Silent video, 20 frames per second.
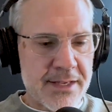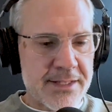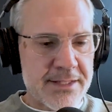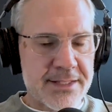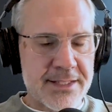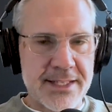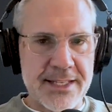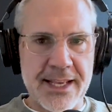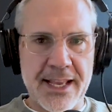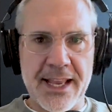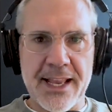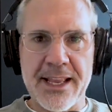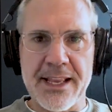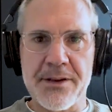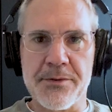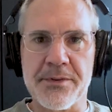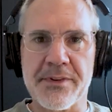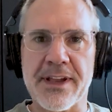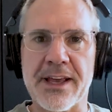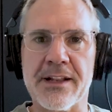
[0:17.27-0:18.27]
Today,
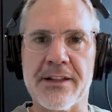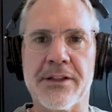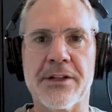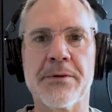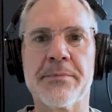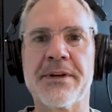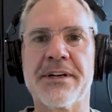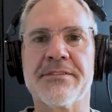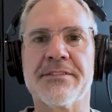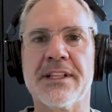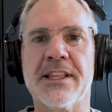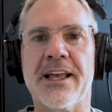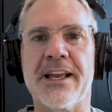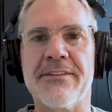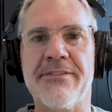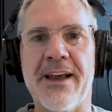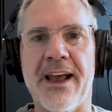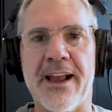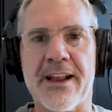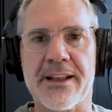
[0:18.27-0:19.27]
we've got a little bit of a
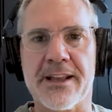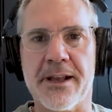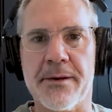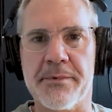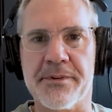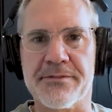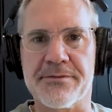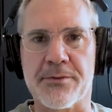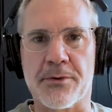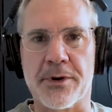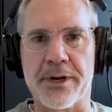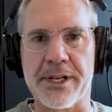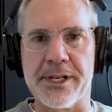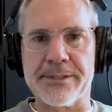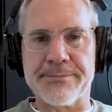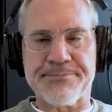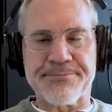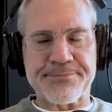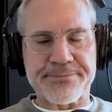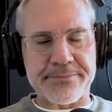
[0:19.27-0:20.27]
life hack coming for you.
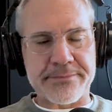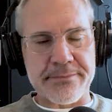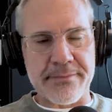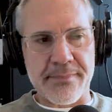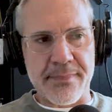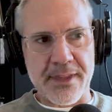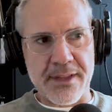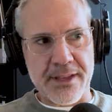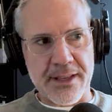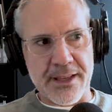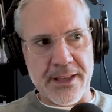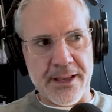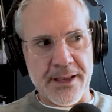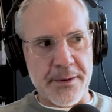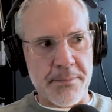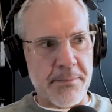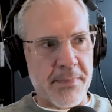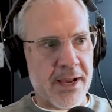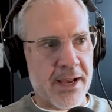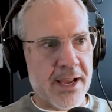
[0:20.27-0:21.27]
In
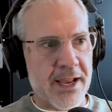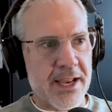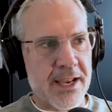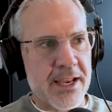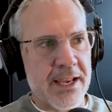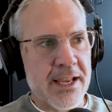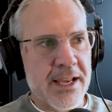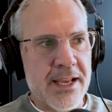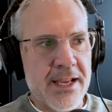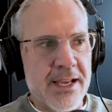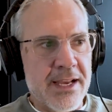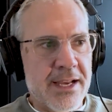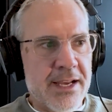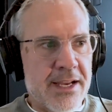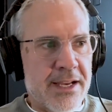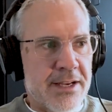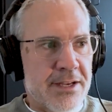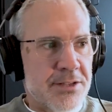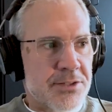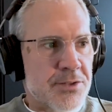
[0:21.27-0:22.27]
my
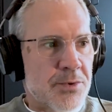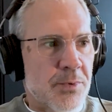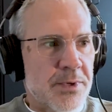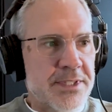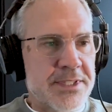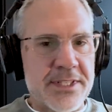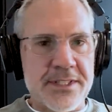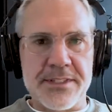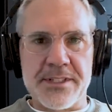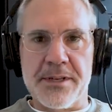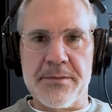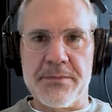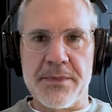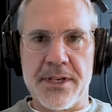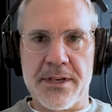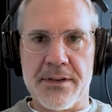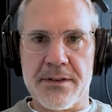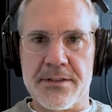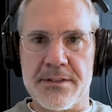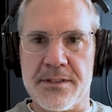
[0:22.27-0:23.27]
20-some
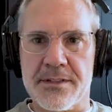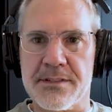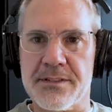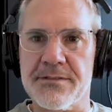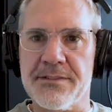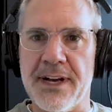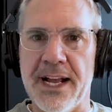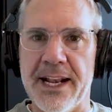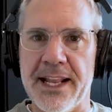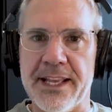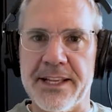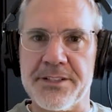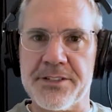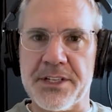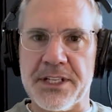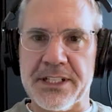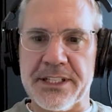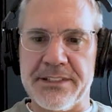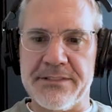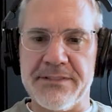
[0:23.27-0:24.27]
years as a
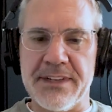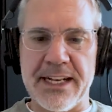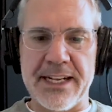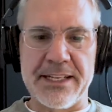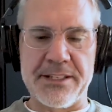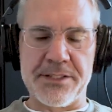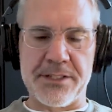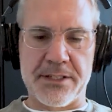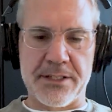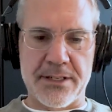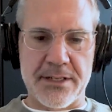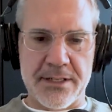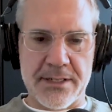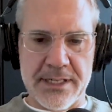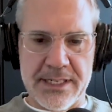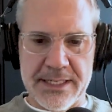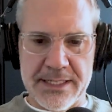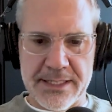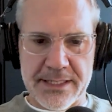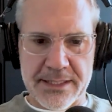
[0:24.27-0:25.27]
financial advisor,
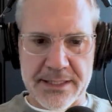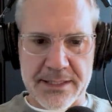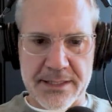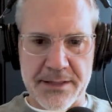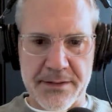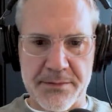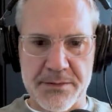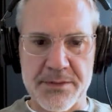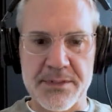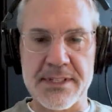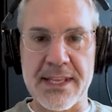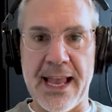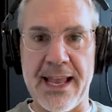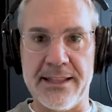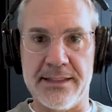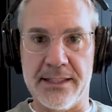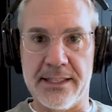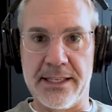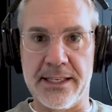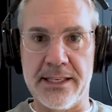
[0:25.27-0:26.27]

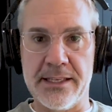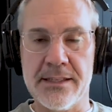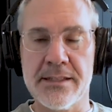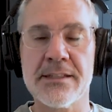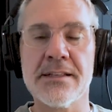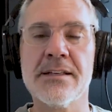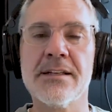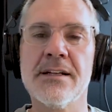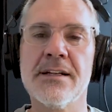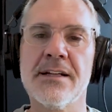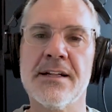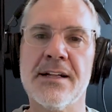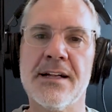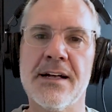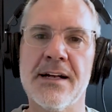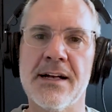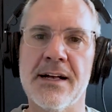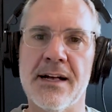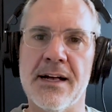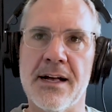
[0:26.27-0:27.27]
sadly,
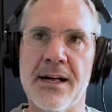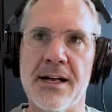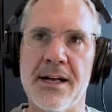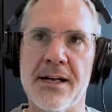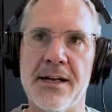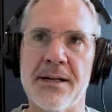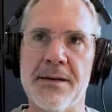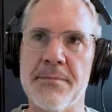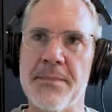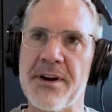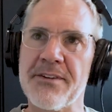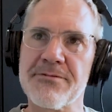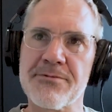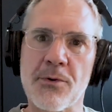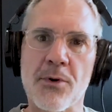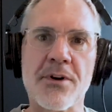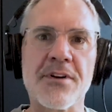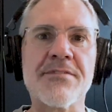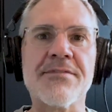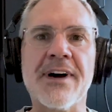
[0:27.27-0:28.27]
about
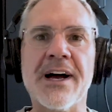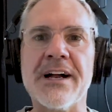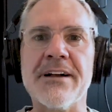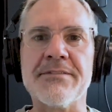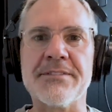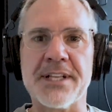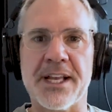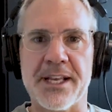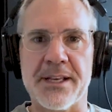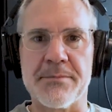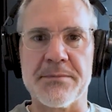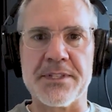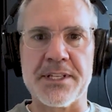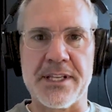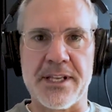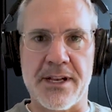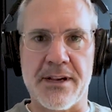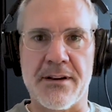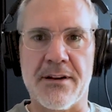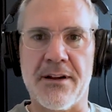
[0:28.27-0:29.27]
4 or 5 times a
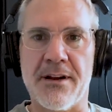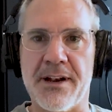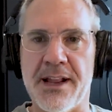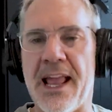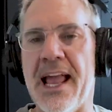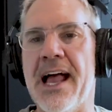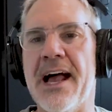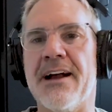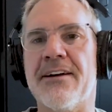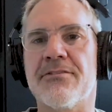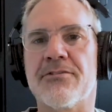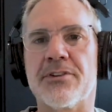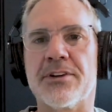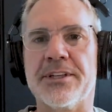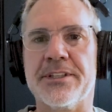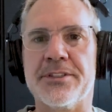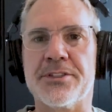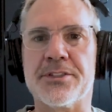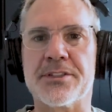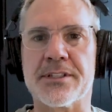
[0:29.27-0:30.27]
year on
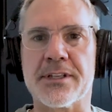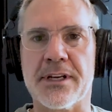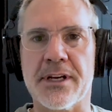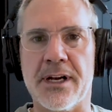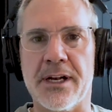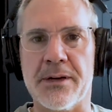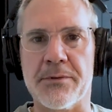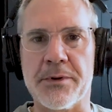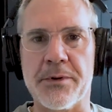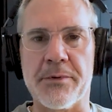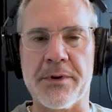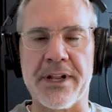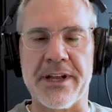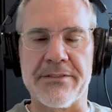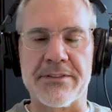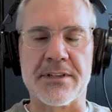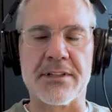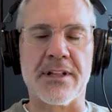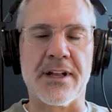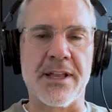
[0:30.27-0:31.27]
average, we would have
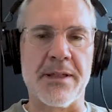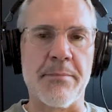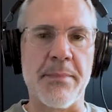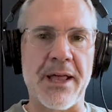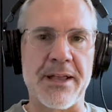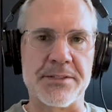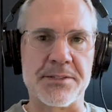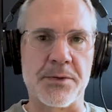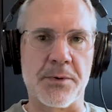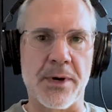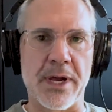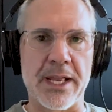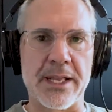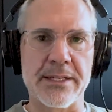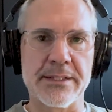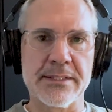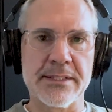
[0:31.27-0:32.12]
a client pass away.